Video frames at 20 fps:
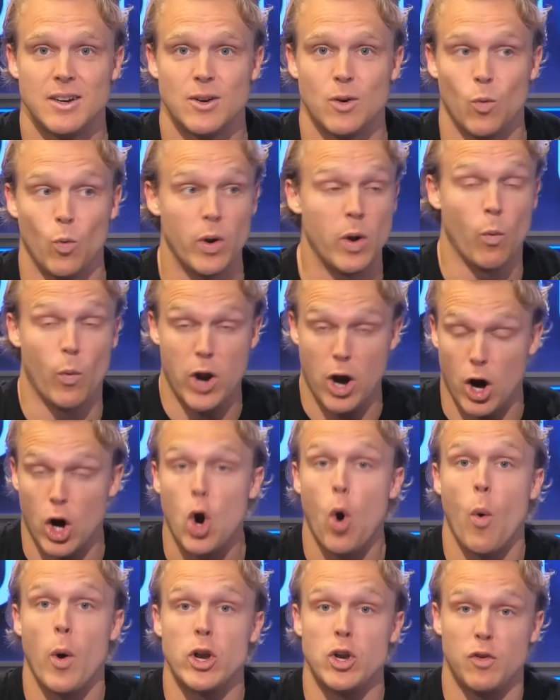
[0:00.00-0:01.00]
We are
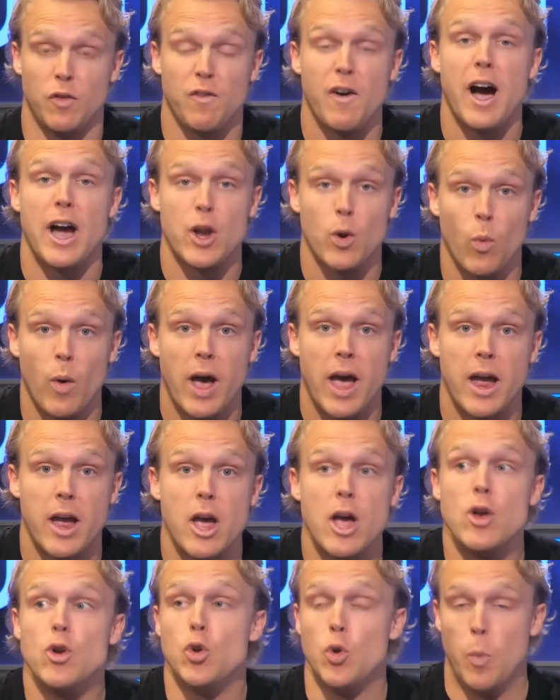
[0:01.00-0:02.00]
going to find a way
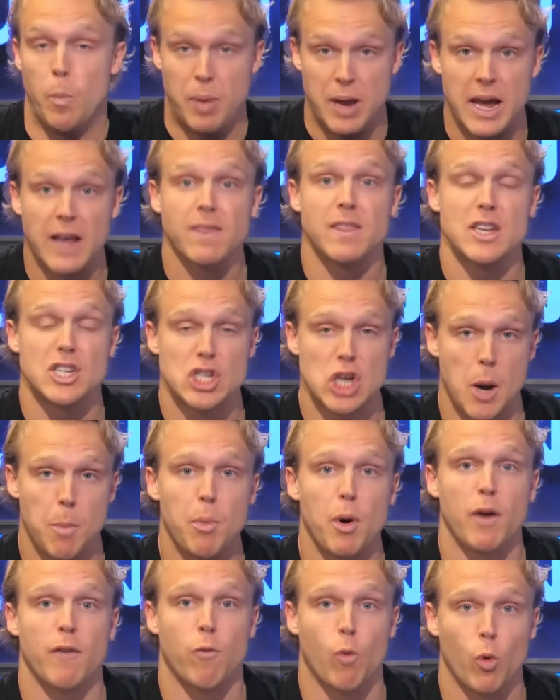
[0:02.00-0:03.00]
to pick this up
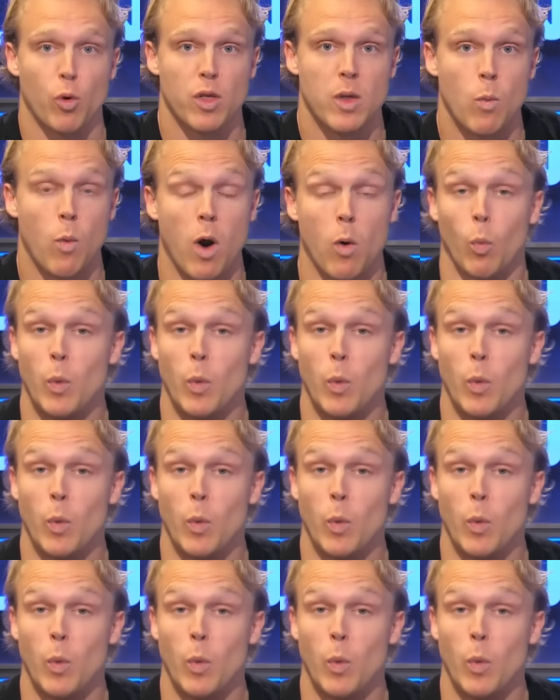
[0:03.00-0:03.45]
on fourth and one.